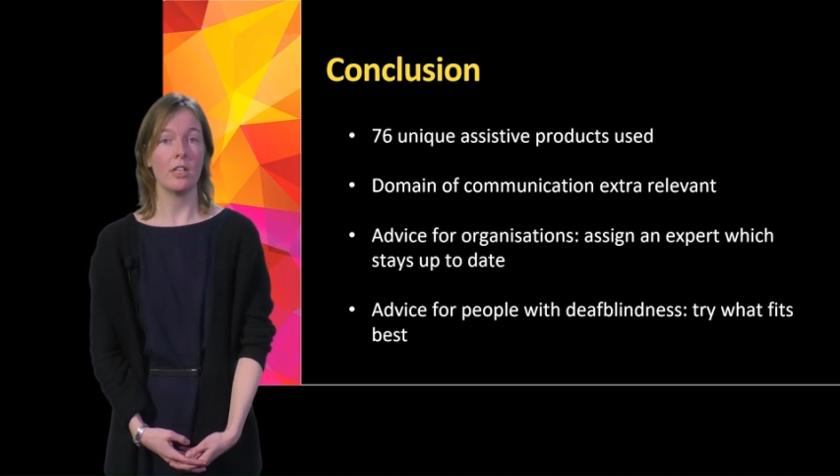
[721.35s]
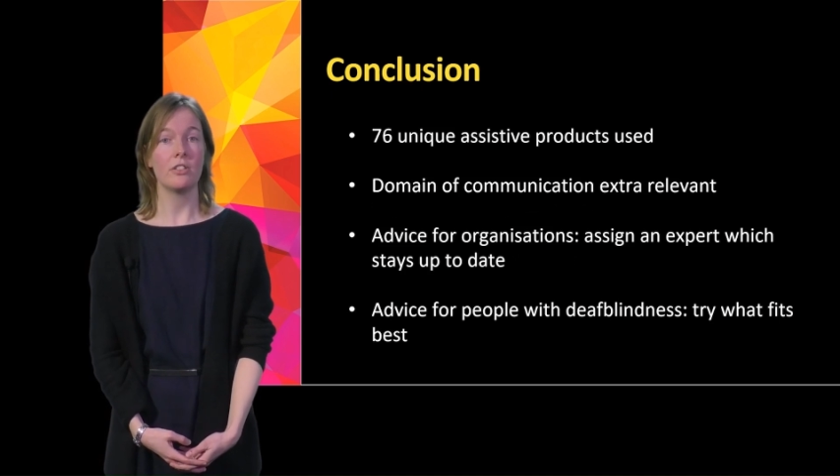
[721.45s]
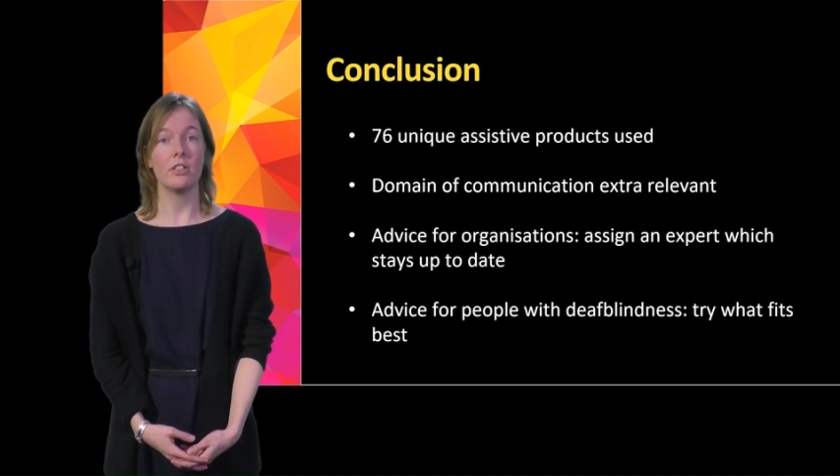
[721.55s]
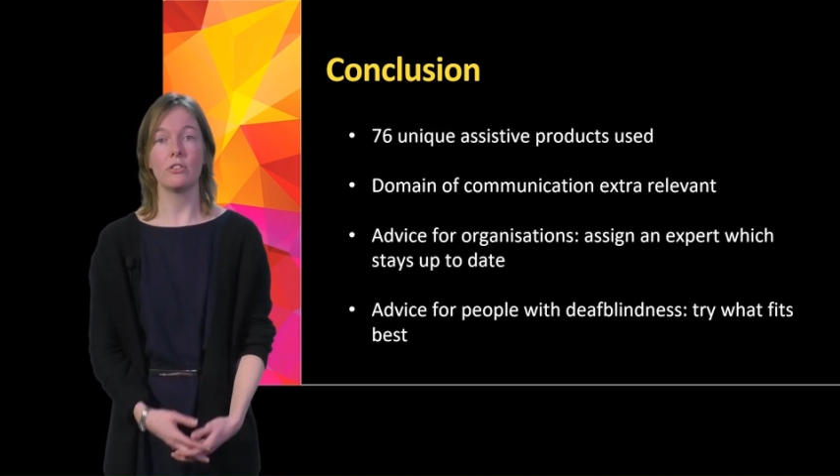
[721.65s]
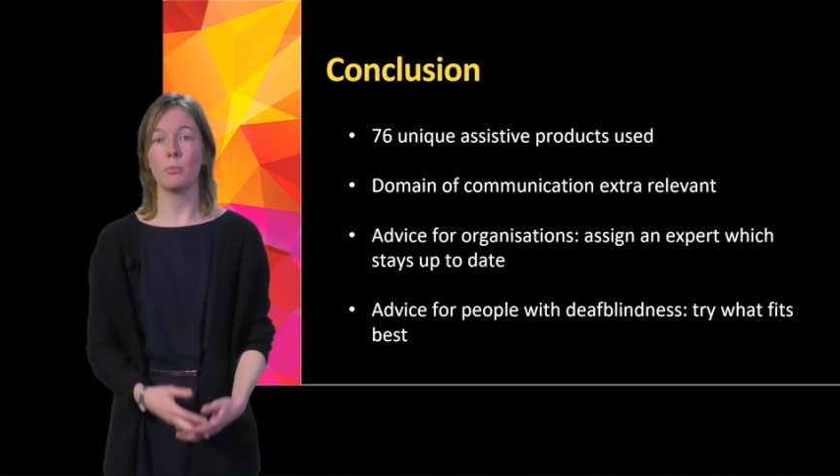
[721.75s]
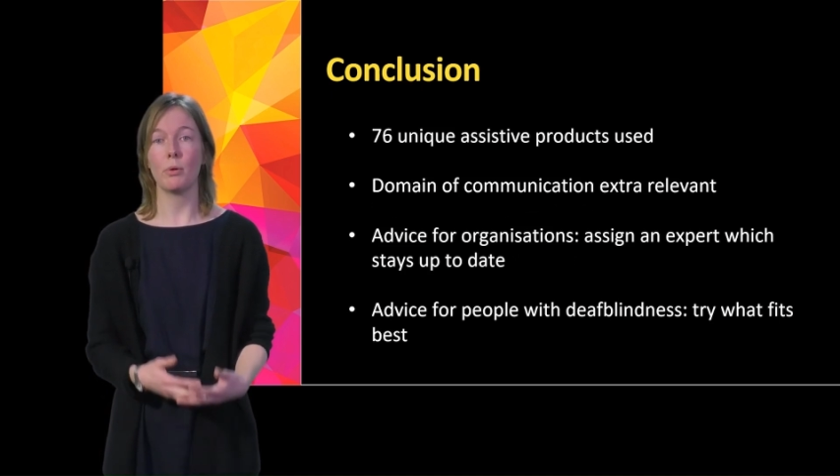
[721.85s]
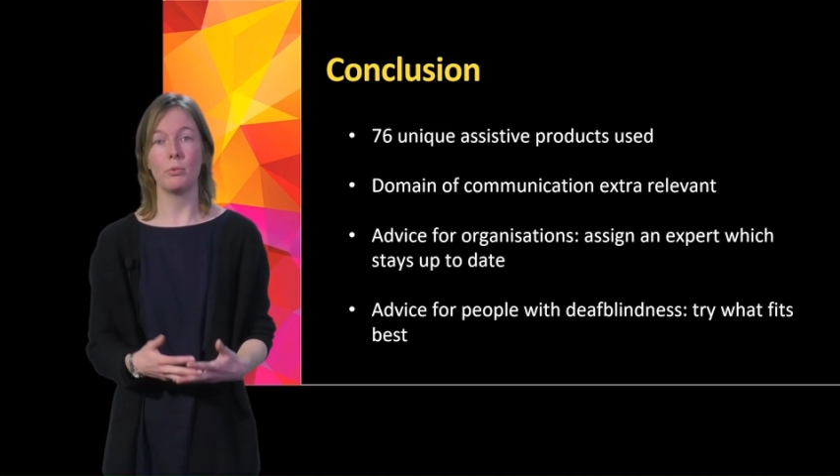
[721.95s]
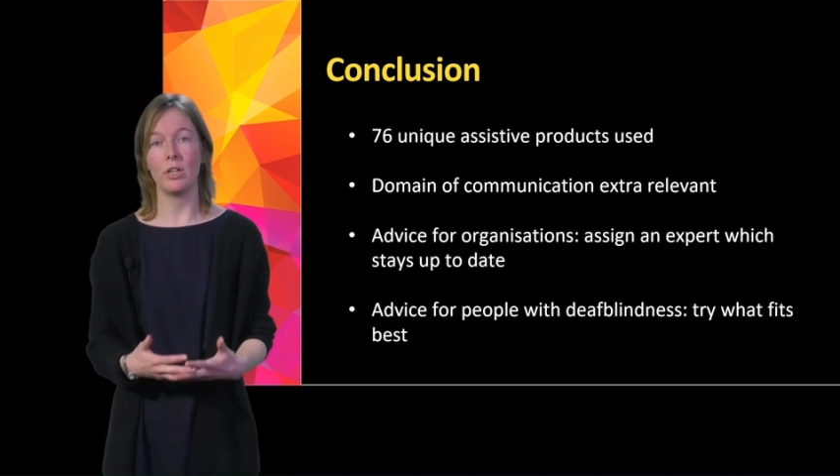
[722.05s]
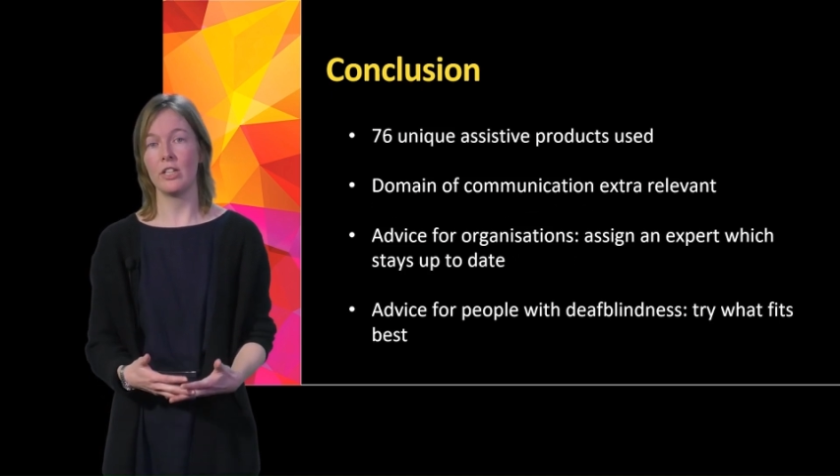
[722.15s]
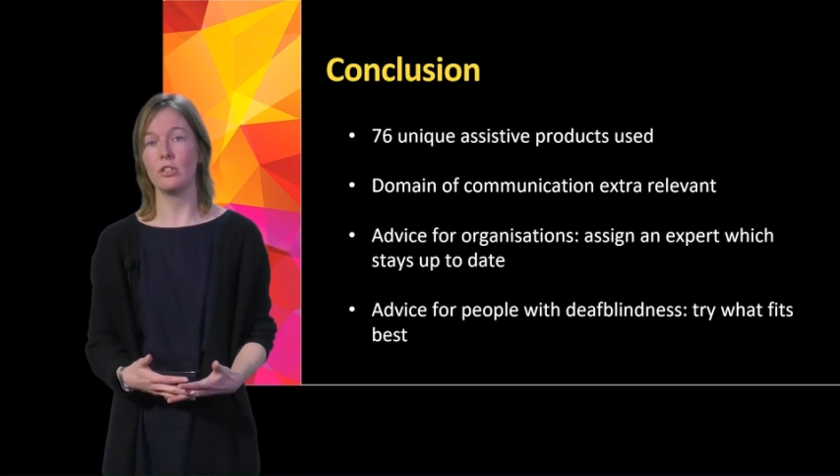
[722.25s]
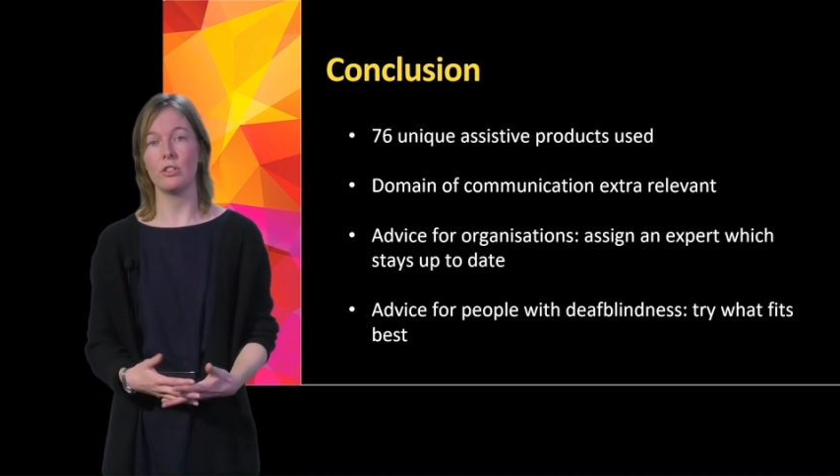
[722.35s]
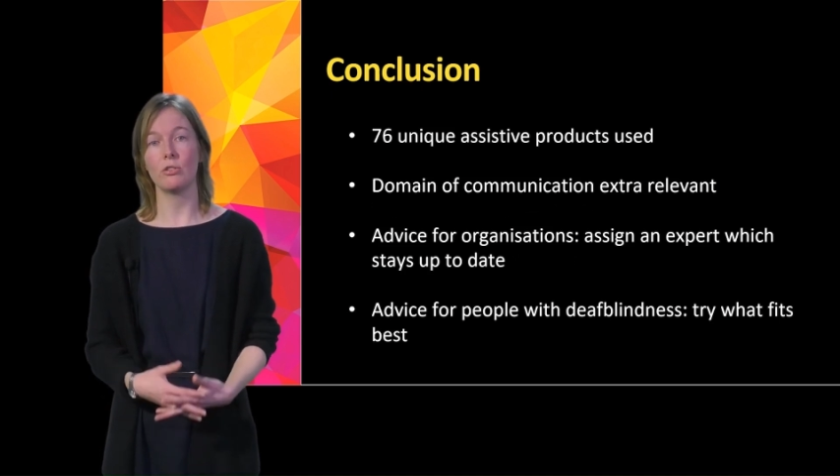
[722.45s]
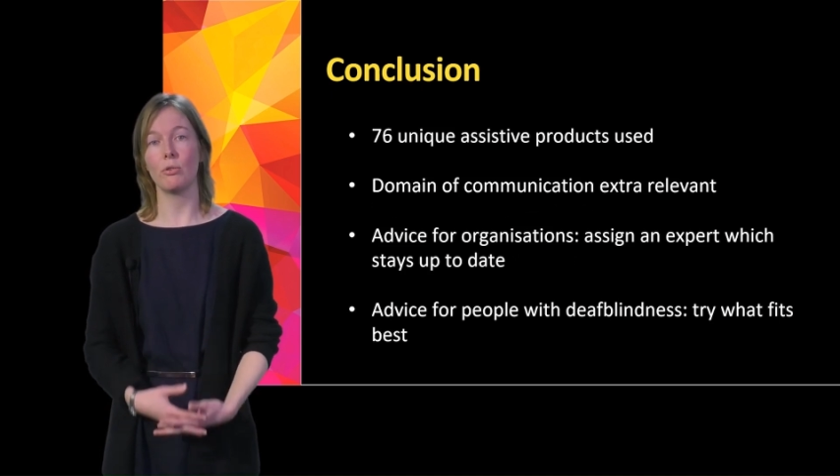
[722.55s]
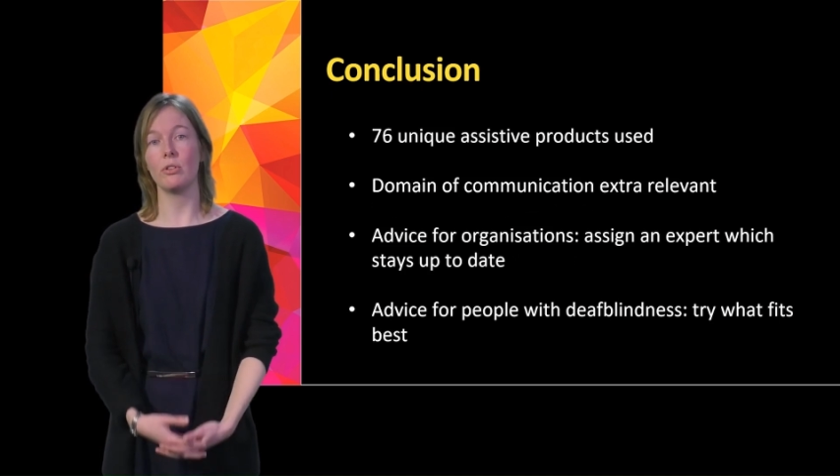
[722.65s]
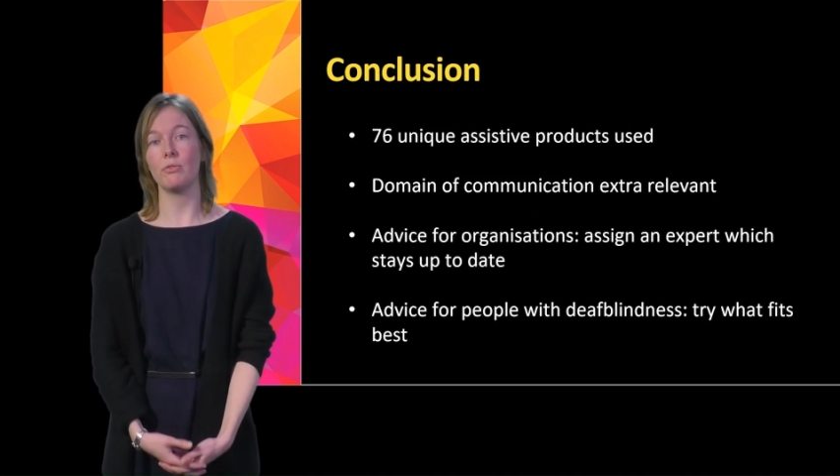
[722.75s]
since the population is
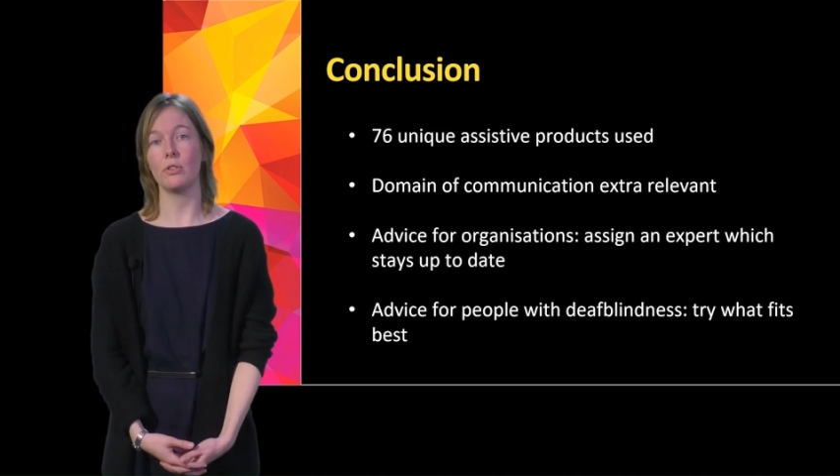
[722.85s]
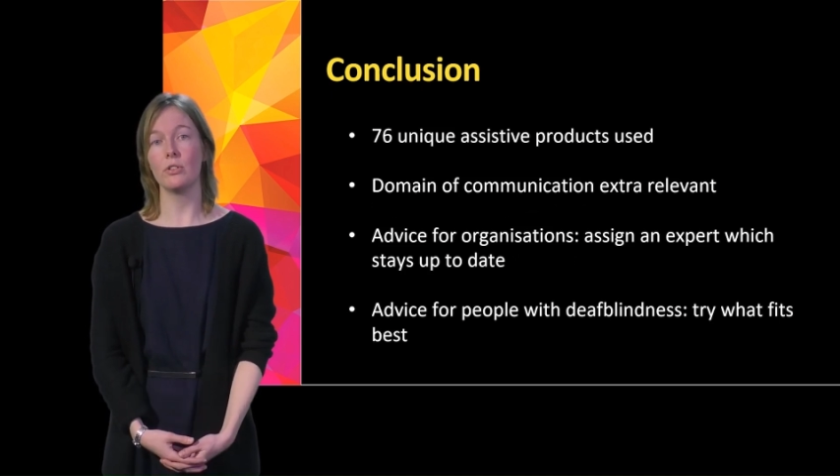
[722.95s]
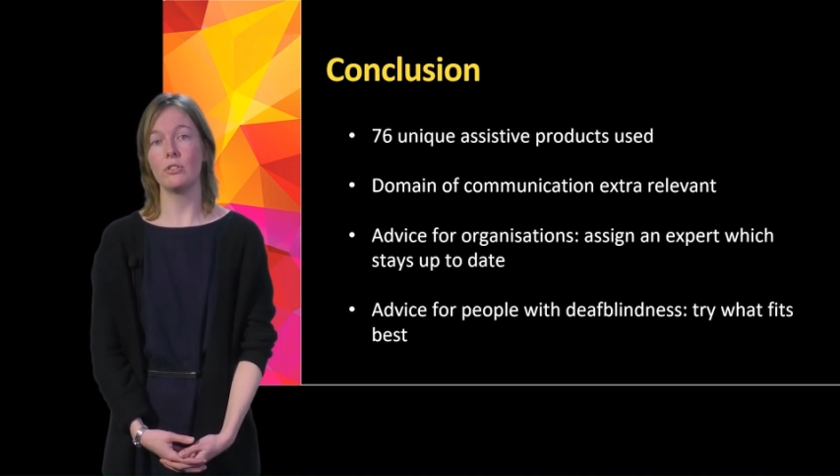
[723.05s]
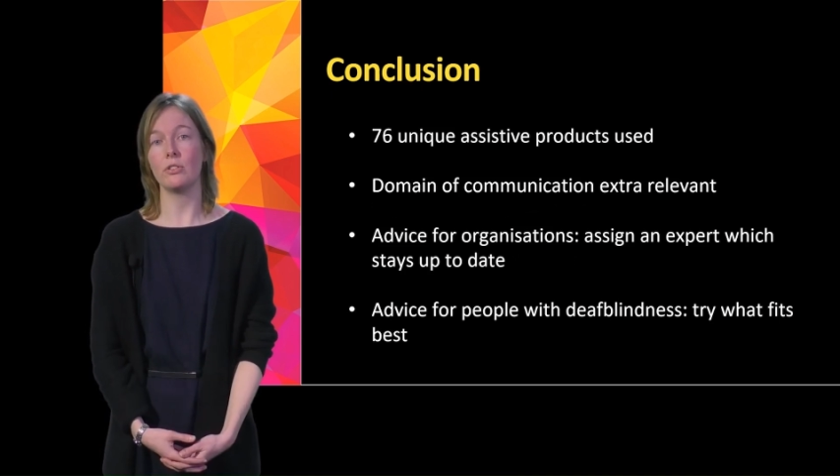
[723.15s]
so diverse,